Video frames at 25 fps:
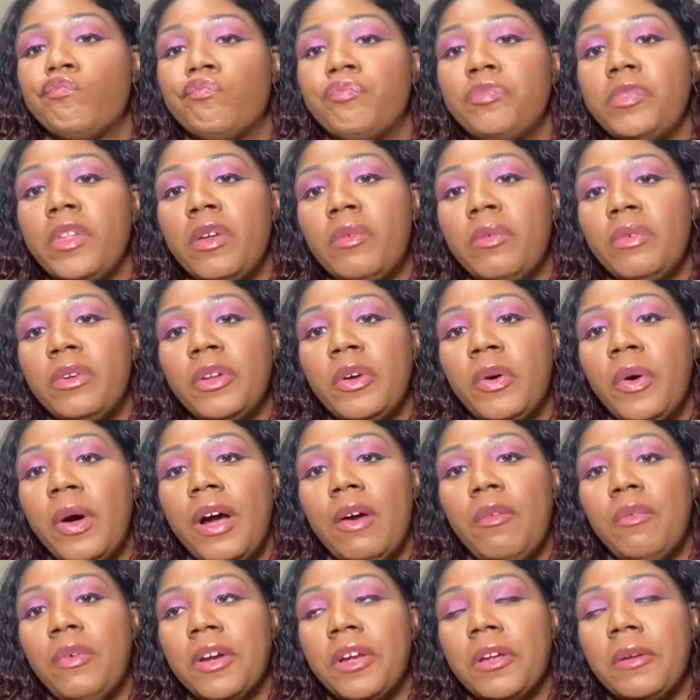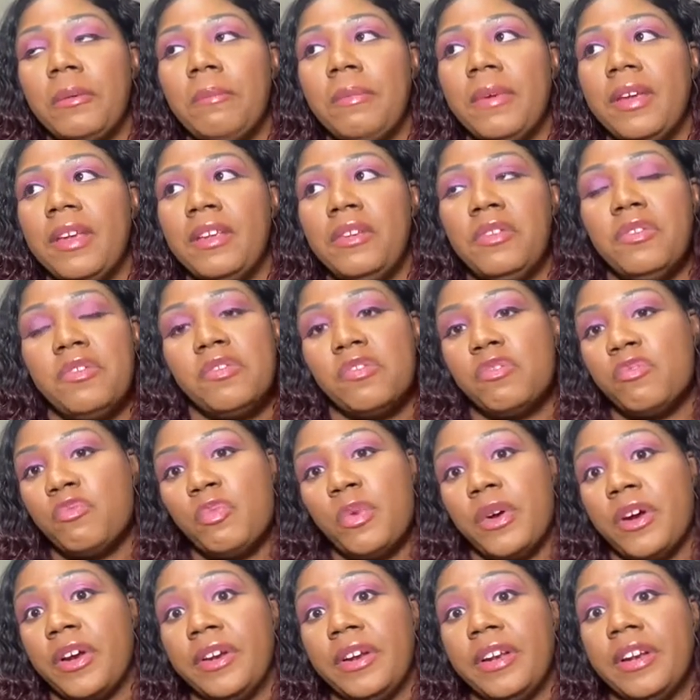Even though I recommend you just
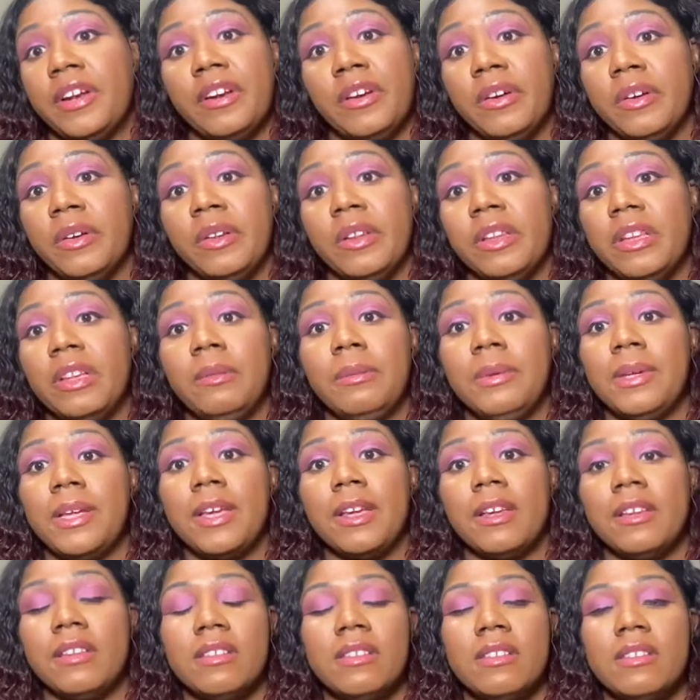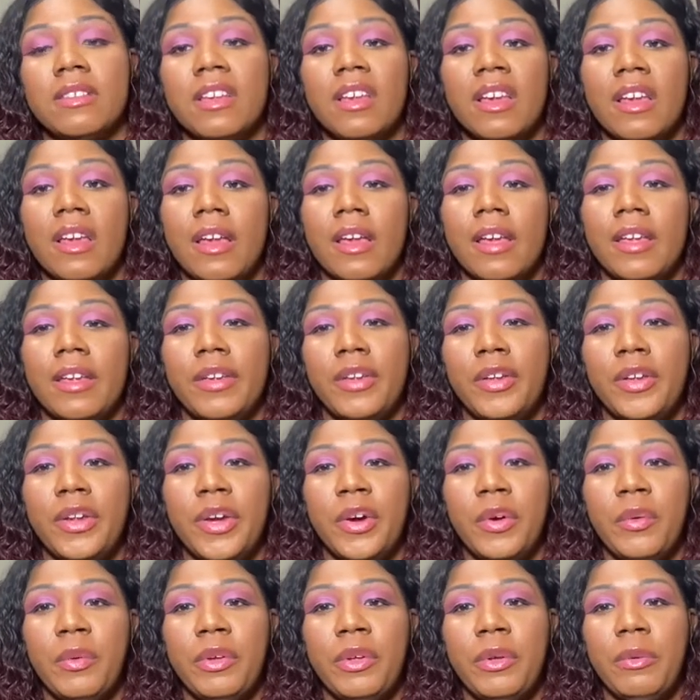wearing it curly, because you
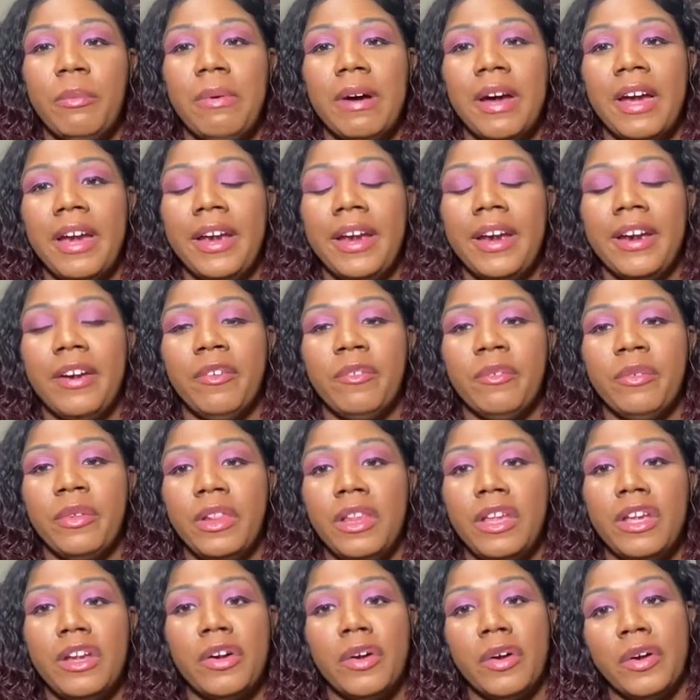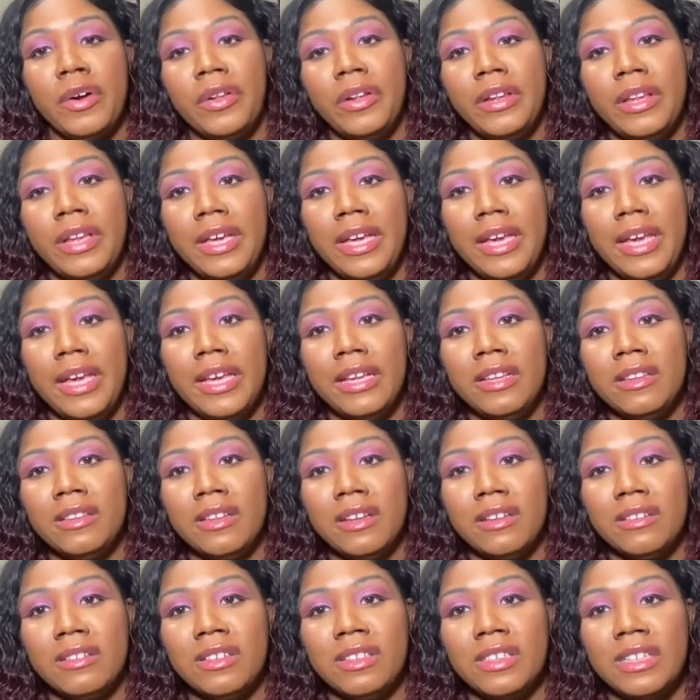know when you buy hair really curly, it
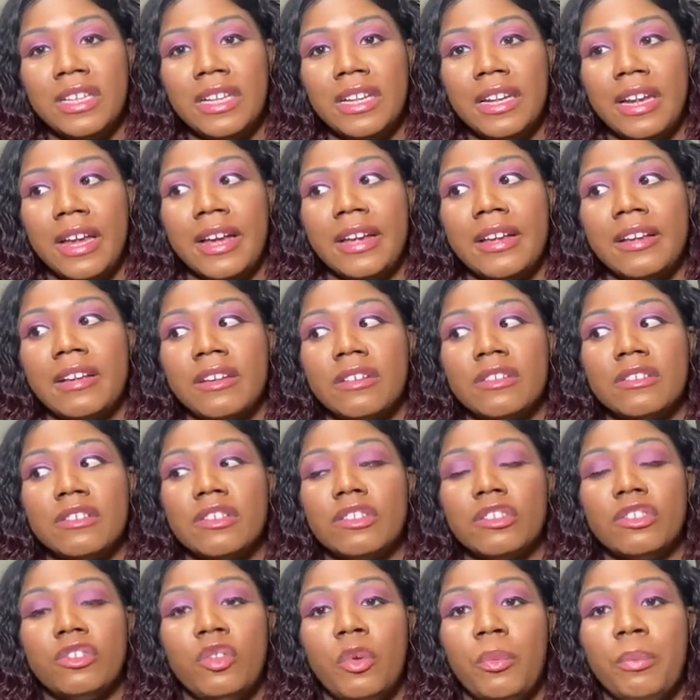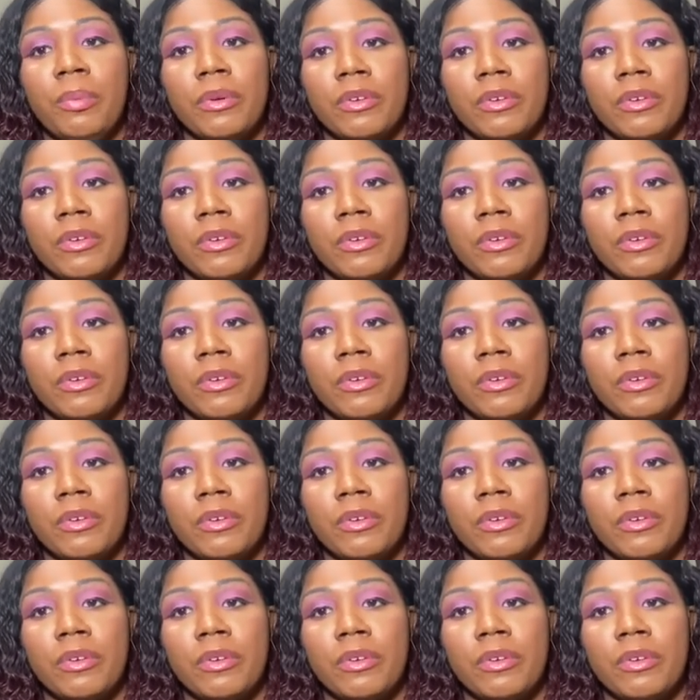doesn't get like super